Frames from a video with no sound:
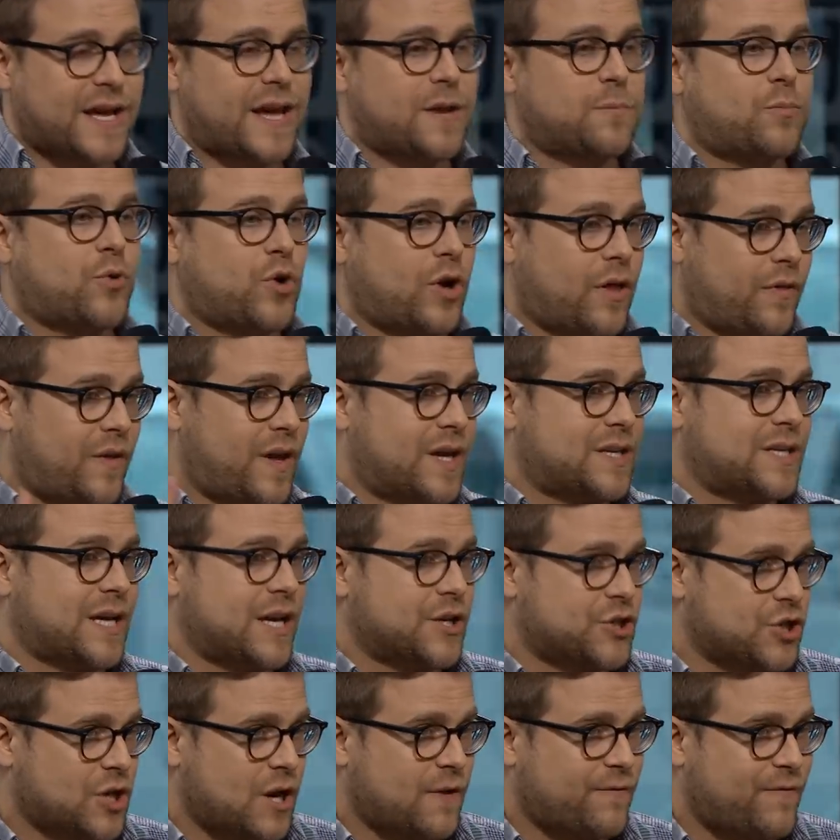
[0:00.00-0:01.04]
and putting the
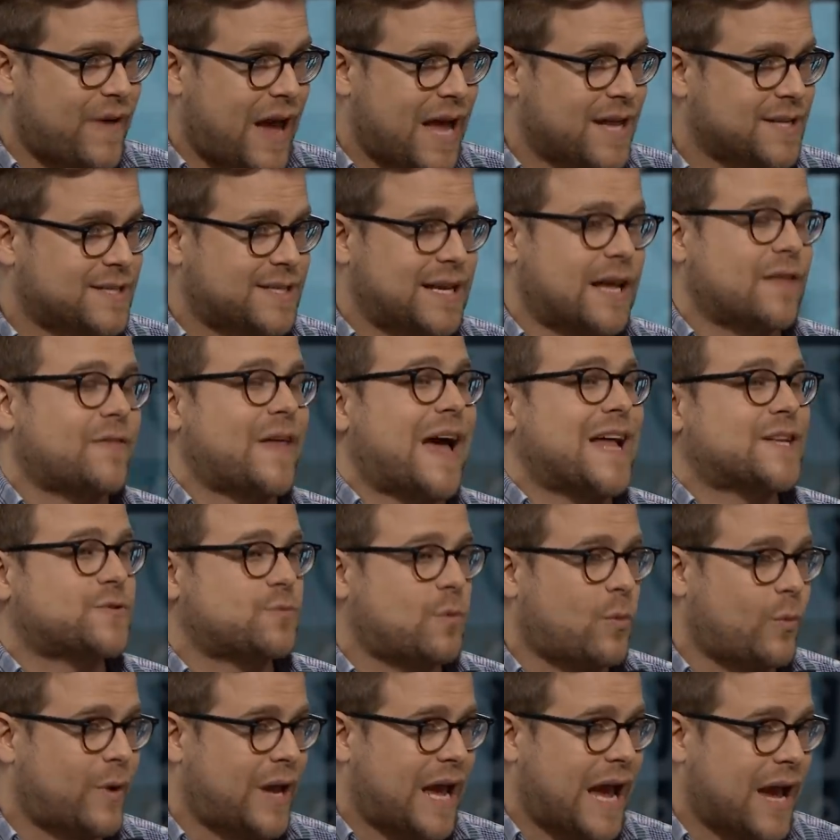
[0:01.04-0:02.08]
attention on fat and saying that's
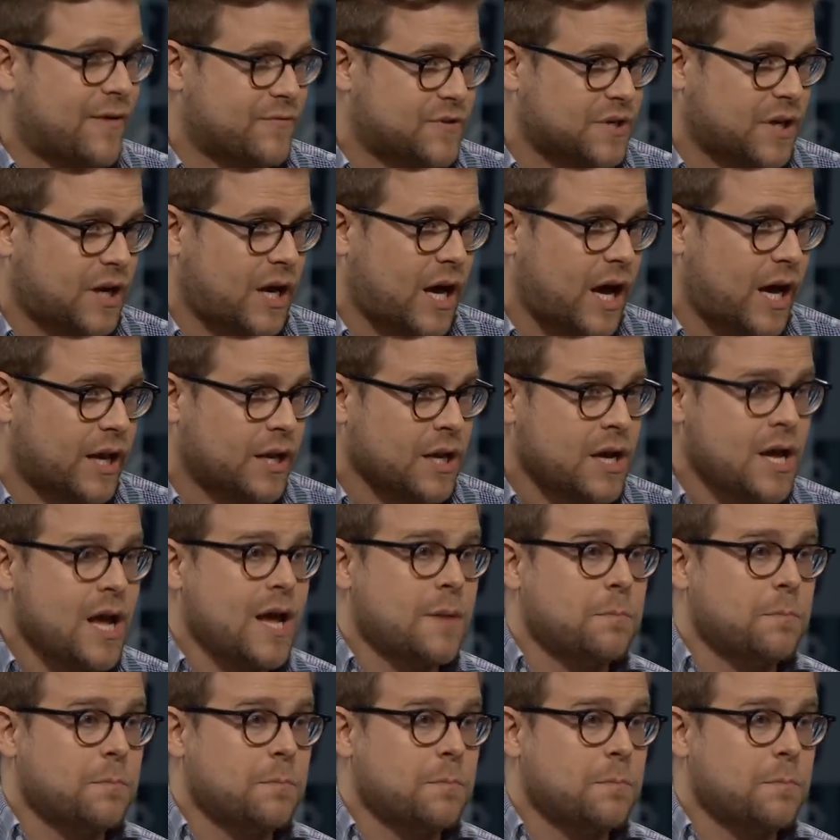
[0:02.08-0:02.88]
what we have to cut.